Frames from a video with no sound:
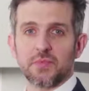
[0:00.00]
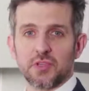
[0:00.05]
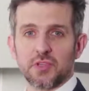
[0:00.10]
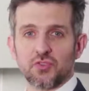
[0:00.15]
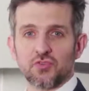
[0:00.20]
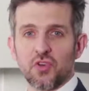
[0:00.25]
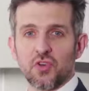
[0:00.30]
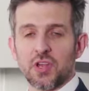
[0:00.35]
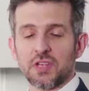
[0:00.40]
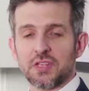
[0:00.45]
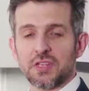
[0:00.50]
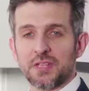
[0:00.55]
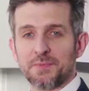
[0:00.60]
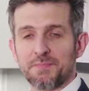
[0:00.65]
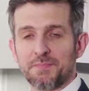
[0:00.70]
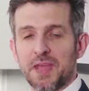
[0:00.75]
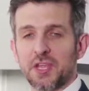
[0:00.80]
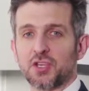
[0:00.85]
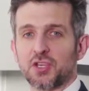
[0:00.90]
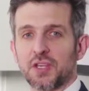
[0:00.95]
Try as
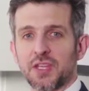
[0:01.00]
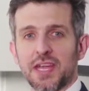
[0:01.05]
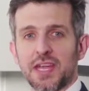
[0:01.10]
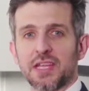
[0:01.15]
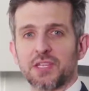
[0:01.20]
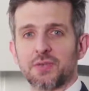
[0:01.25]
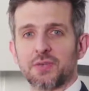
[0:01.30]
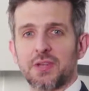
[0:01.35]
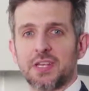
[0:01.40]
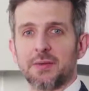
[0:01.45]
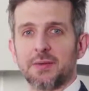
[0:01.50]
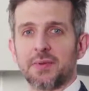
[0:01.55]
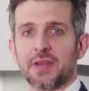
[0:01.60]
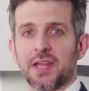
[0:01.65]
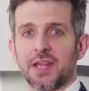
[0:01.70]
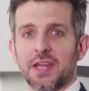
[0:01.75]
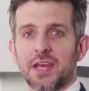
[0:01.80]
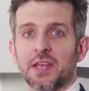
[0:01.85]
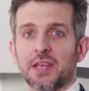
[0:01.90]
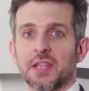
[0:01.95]
best you can to
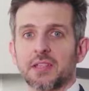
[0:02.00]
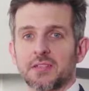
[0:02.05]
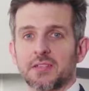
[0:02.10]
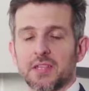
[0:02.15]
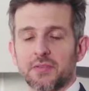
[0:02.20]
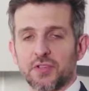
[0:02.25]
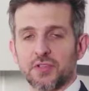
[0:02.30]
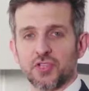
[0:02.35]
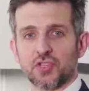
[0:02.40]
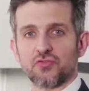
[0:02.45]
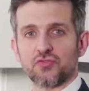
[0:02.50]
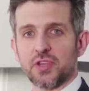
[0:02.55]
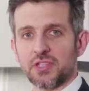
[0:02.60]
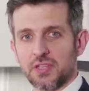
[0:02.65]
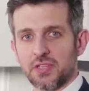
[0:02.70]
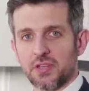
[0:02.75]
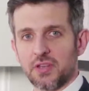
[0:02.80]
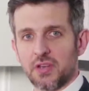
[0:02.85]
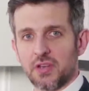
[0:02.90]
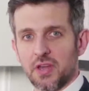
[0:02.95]
eliminate unnecessary
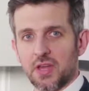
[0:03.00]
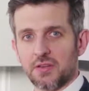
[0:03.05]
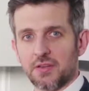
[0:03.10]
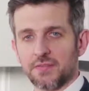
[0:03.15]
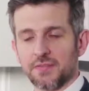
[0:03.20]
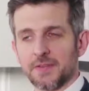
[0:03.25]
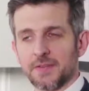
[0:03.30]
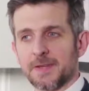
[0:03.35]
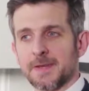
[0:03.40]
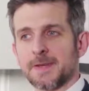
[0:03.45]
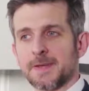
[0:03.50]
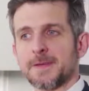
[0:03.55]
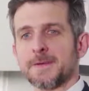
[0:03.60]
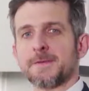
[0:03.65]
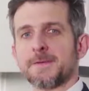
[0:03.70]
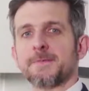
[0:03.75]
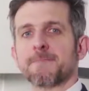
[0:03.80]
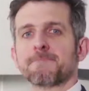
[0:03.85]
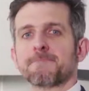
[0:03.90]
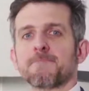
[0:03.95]
stress in your life.
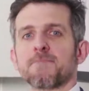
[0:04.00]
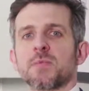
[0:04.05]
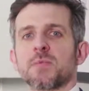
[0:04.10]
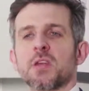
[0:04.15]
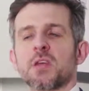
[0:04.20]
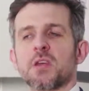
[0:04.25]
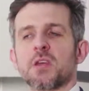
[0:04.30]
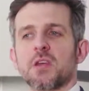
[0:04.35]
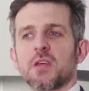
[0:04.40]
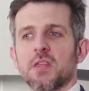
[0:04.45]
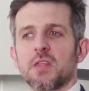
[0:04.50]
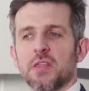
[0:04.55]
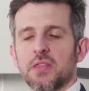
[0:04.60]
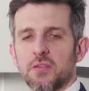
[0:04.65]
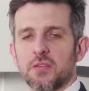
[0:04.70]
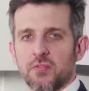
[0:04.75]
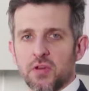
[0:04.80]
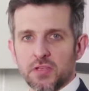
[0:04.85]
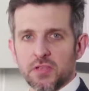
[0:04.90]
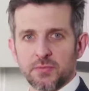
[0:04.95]

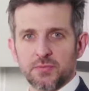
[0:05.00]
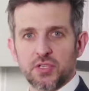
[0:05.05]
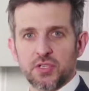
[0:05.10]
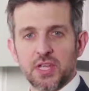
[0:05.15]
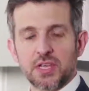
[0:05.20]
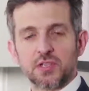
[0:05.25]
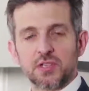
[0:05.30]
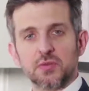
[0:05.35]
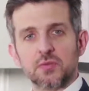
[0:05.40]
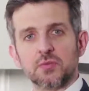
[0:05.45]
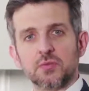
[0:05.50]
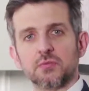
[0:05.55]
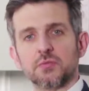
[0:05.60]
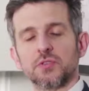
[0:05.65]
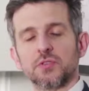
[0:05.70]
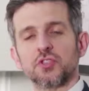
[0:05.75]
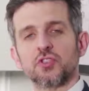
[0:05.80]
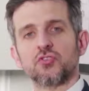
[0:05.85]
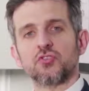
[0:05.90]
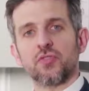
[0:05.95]
There are some gentle
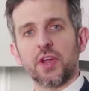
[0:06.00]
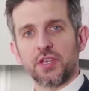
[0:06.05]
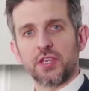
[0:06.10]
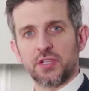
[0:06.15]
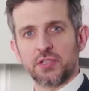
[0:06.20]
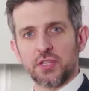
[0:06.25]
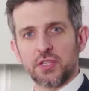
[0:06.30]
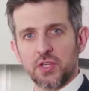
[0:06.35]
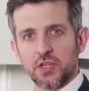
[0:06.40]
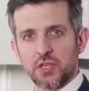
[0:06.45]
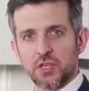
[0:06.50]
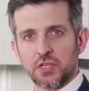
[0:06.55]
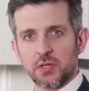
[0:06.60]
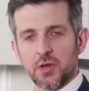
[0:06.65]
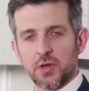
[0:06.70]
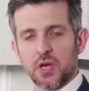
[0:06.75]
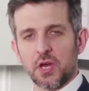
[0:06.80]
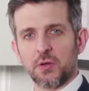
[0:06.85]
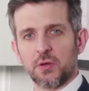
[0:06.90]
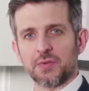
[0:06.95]
stretches that you can
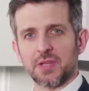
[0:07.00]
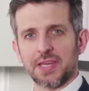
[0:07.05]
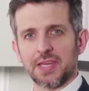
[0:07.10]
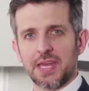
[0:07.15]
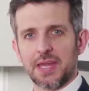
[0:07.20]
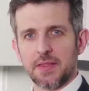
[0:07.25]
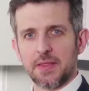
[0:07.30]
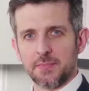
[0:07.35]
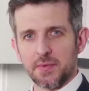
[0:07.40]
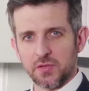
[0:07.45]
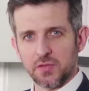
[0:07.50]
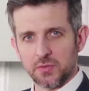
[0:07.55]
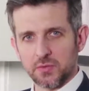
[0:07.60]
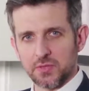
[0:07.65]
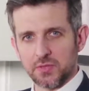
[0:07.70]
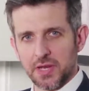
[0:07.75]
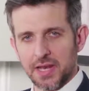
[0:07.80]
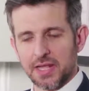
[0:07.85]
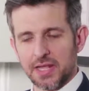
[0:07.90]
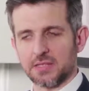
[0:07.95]
do at home to keep the
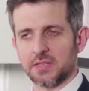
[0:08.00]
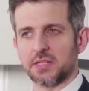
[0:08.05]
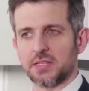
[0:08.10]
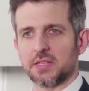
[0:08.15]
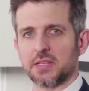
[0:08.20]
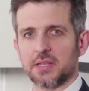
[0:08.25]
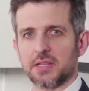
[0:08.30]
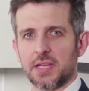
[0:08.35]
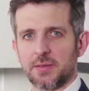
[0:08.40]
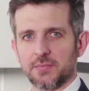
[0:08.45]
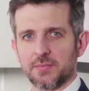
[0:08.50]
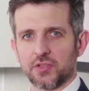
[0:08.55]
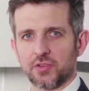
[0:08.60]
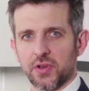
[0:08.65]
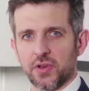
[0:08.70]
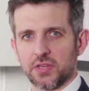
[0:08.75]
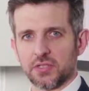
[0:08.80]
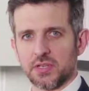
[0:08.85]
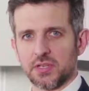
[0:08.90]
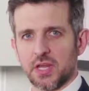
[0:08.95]
muscles elastic and keep them
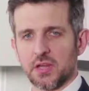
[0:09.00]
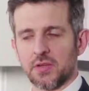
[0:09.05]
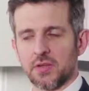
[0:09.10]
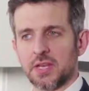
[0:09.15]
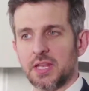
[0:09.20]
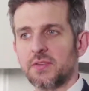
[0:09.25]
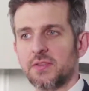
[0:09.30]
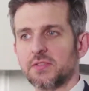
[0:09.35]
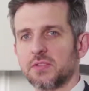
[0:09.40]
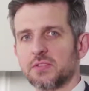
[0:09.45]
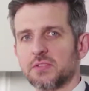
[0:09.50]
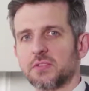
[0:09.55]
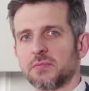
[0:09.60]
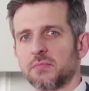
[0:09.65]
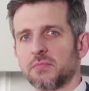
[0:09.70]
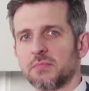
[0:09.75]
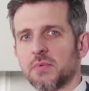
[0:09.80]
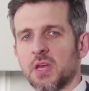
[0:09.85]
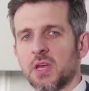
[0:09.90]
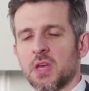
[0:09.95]
stretched out, and even
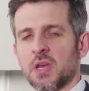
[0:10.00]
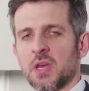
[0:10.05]
some